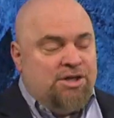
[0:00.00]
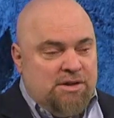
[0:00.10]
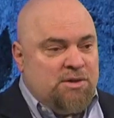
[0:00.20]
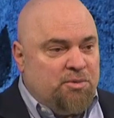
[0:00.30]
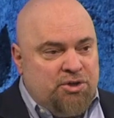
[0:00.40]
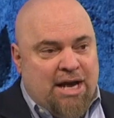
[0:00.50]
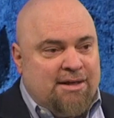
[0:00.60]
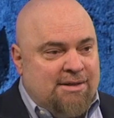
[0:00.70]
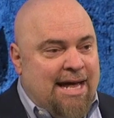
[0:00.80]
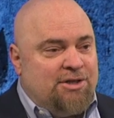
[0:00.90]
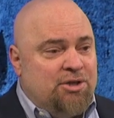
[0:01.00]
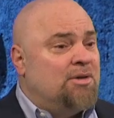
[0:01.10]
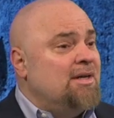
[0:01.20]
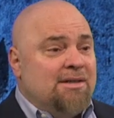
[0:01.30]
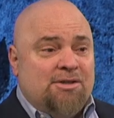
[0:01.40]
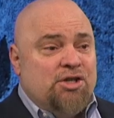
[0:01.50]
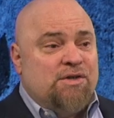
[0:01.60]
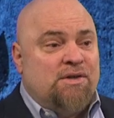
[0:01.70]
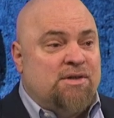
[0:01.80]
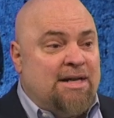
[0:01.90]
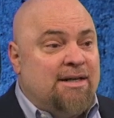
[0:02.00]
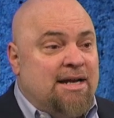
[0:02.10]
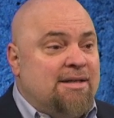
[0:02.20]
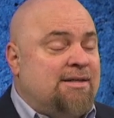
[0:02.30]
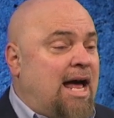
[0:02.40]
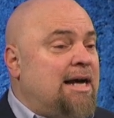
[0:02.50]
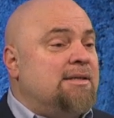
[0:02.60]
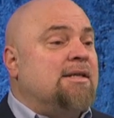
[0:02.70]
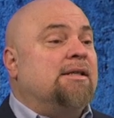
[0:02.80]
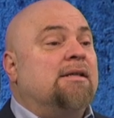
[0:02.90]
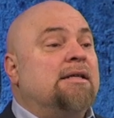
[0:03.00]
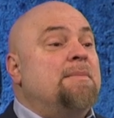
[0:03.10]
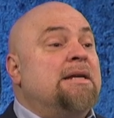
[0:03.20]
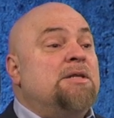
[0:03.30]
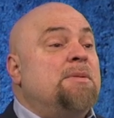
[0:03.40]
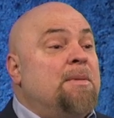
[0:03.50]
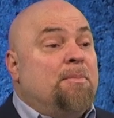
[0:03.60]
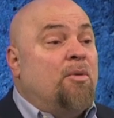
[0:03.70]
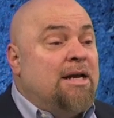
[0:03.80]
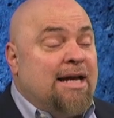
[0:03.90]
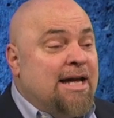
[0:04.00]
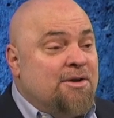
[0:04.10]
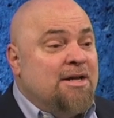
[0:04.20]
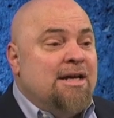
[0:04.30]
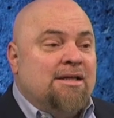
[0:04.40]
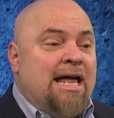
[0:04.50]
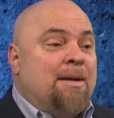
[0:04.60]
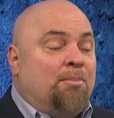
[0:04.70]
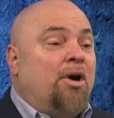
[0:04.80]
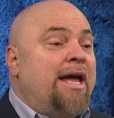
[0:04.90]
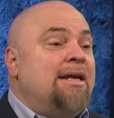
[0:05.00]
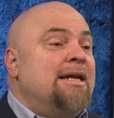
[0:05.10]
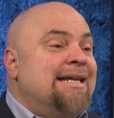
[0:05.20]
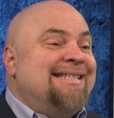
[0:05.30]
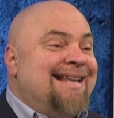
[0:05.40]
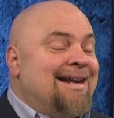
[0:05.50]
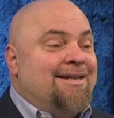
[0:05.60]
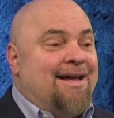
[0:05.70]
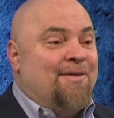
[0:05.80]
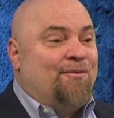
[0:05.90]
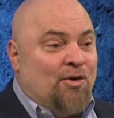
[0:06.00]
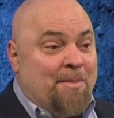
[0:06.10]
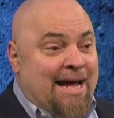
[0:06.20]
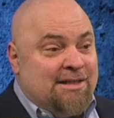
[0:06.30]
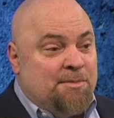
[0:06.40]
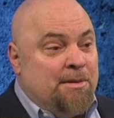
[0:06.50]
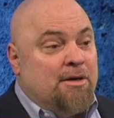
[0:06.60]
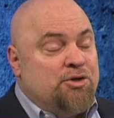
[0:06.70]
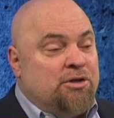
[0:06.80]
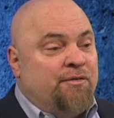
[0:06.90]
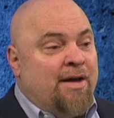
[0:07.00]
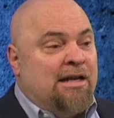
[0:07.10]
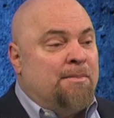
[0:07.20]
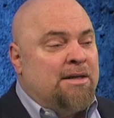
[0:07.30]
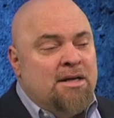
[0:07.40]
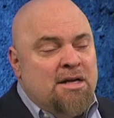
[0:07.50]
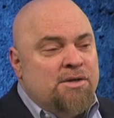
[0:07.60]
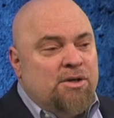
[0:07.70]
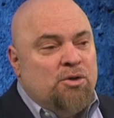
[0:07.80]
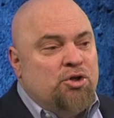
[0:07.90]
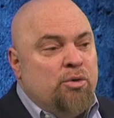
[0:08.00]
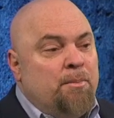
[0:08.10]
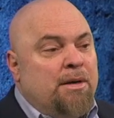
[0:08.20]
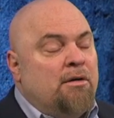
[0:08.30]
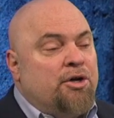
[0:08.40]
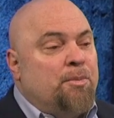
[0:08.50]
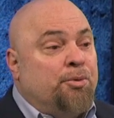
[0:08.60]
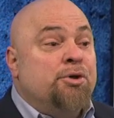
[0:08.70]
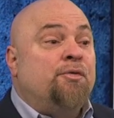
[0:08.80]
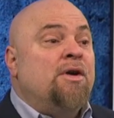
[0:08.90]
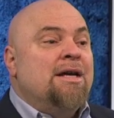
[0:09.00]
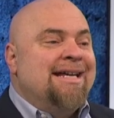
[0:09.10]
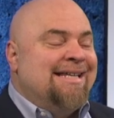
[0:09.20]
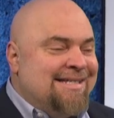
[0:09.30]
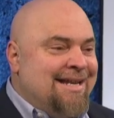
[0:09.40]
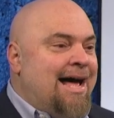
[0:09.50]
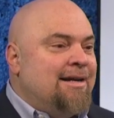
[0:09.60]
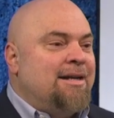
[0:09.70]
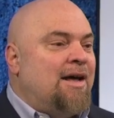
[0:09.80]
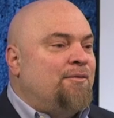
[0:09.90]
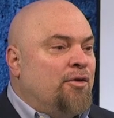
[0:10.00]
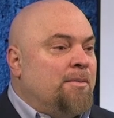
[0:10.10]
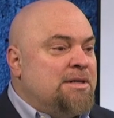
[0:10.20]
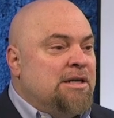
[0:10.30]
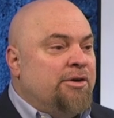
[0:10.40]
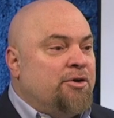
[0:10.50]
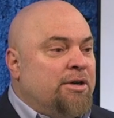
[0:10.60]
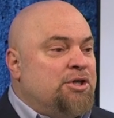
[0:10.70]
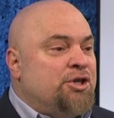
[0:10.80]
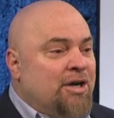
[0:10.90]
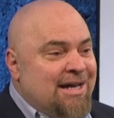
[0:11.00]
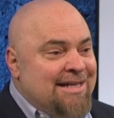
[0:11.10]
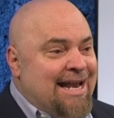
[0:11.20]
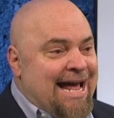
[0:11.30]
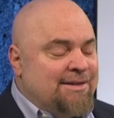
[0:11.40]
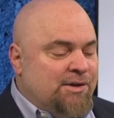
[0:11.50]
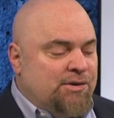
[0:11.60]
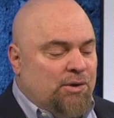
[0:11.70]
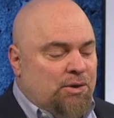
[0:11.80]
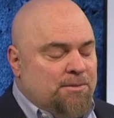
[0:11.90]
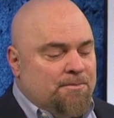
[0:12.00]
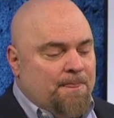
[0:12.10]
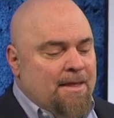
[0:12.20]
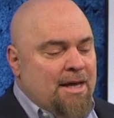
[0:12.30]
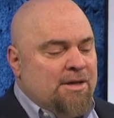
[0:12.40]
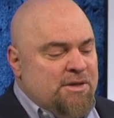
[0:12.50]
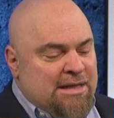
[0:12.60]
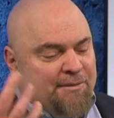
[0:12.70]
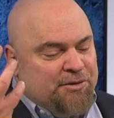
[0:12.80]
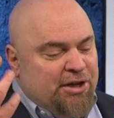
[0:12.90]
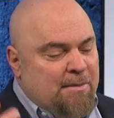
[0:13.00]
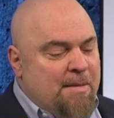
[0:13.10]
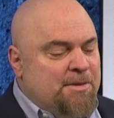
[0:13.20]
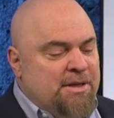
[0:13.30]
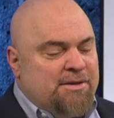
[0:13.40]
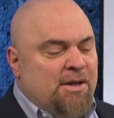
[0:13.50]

Jesus rejects that too. Jesus is an anti science, clearly, but he's simply pointing out like bread is not enough for man's spiritual development, so too empirical proof is not enough for a material creature that has a soul. So the devil took him up to this